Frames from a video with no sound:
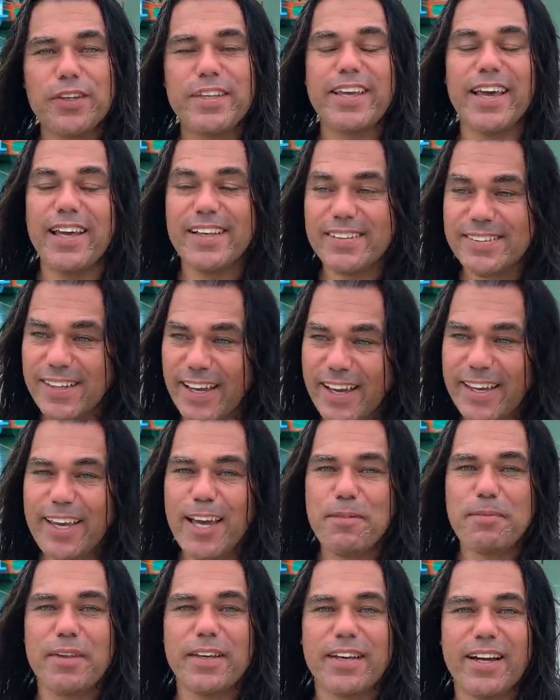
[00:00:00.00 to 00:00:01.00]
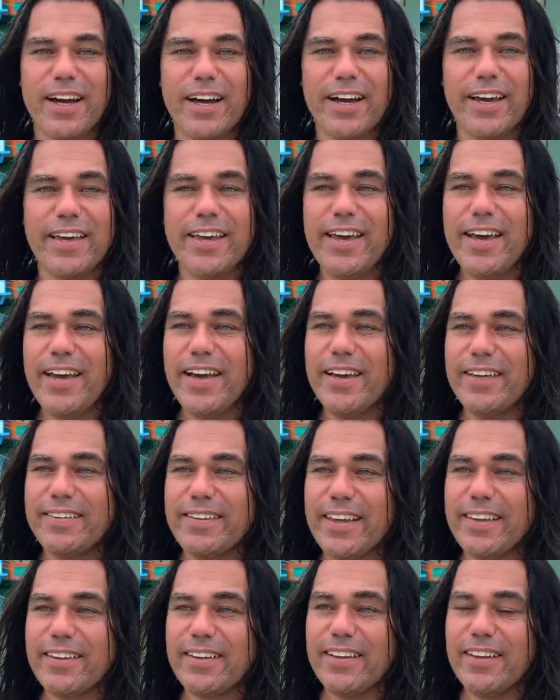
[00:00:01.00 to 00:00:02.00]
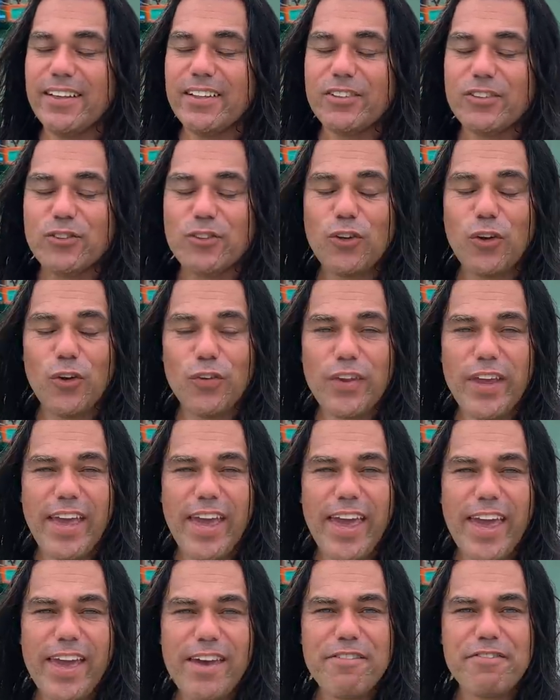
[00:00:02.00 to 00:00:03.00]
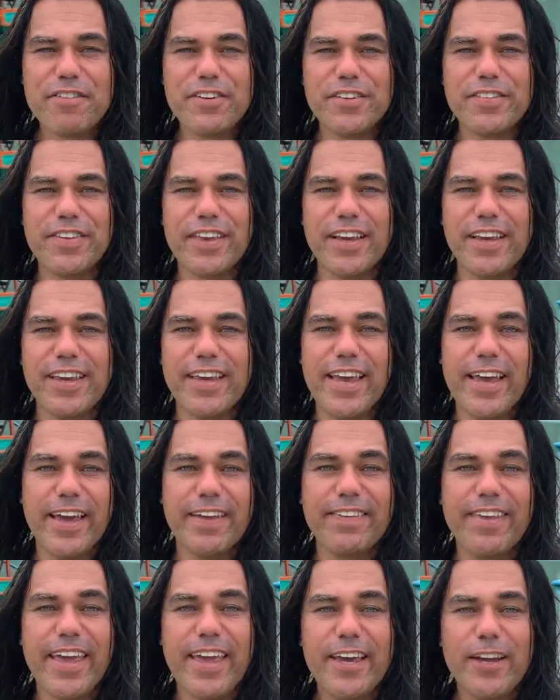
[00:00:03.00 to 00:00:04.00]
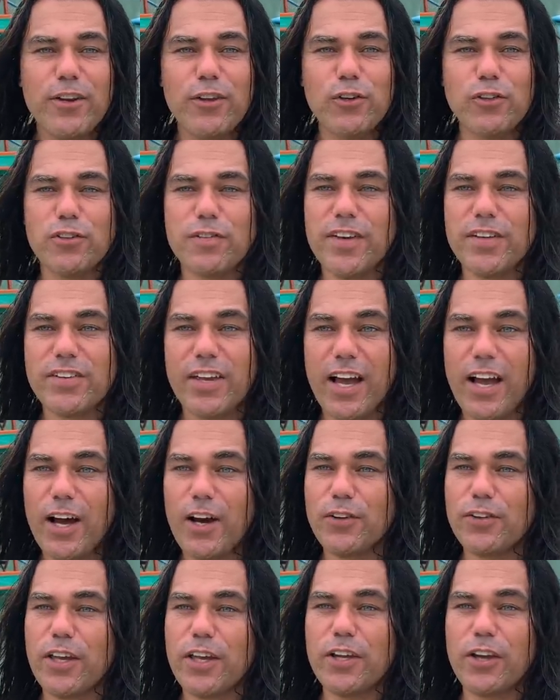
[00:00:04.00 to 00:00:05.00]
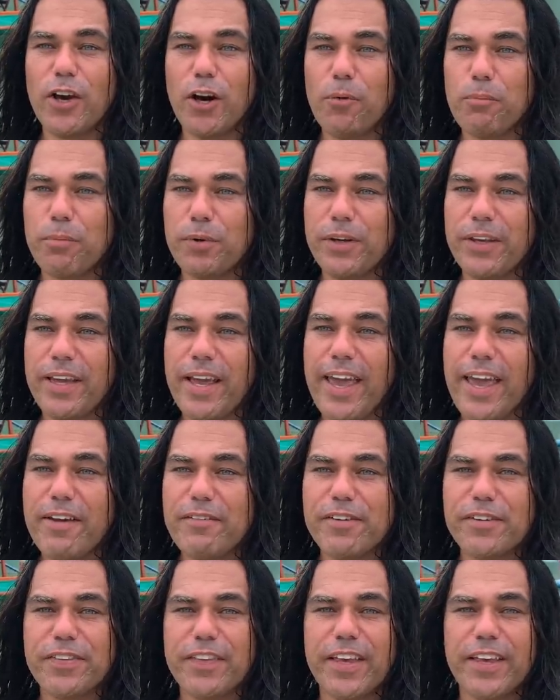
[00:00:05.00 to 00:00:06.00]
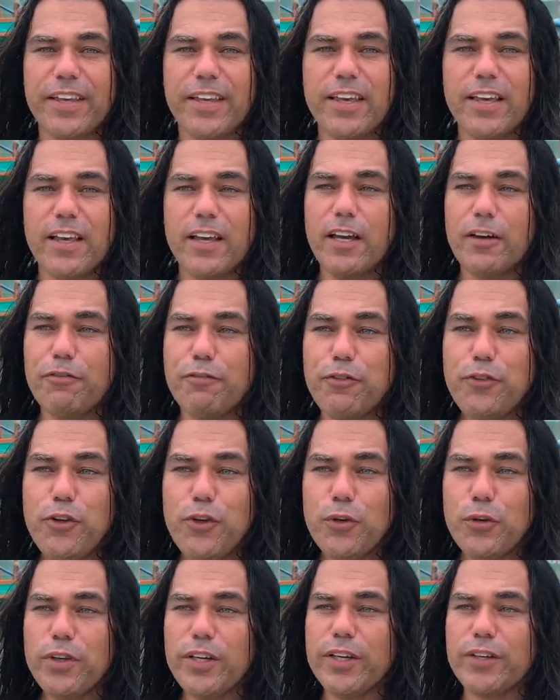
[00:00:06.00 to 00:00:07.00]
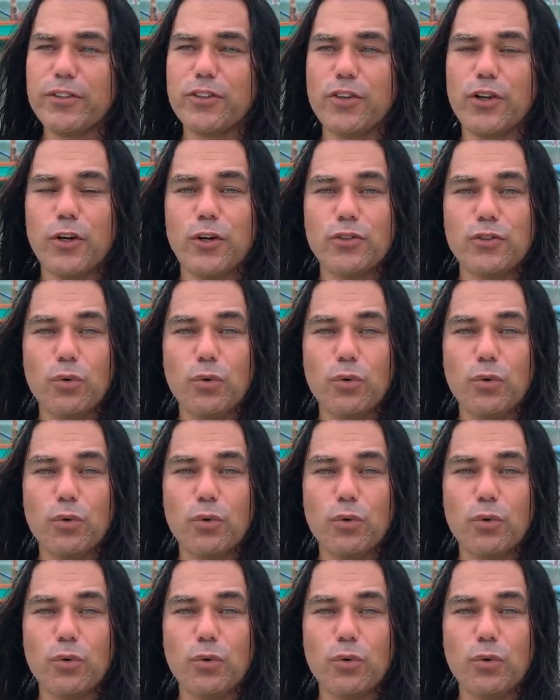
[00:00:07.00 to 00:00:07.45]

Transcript: Yes, I am the guy that sold everything he had, including his house and company, everything a few years ago.